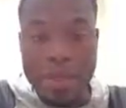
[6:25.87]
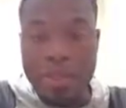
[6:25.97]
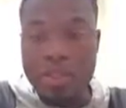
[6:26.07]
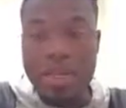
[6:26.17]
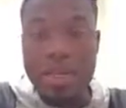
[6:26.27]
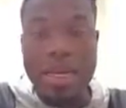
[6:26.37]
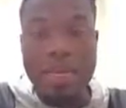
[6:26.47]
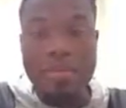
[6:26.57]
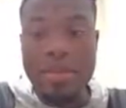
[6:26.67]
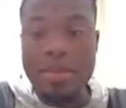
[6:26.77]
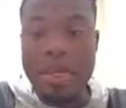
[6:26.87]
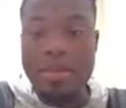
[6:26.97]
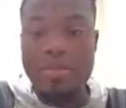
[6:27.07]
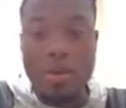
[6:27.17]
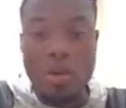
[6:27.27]
And so at the end of this line
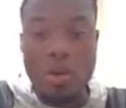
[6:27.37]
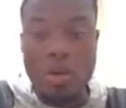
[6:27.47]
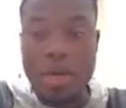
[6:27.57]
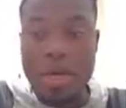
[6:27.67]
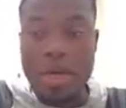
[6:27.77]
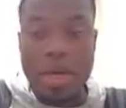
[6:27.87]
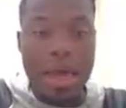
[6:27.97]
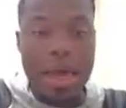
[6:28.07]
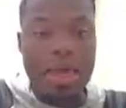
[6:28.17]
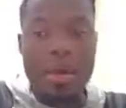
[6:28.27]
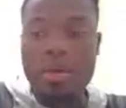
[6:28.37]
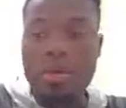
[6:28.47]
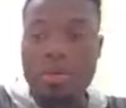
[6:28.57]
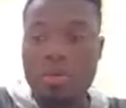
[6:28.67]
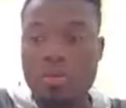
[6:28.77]
of code, a
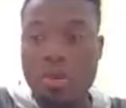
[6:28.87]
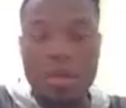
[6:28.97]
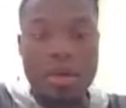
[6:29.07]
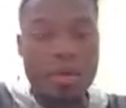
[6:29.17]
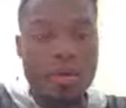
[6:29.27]
will be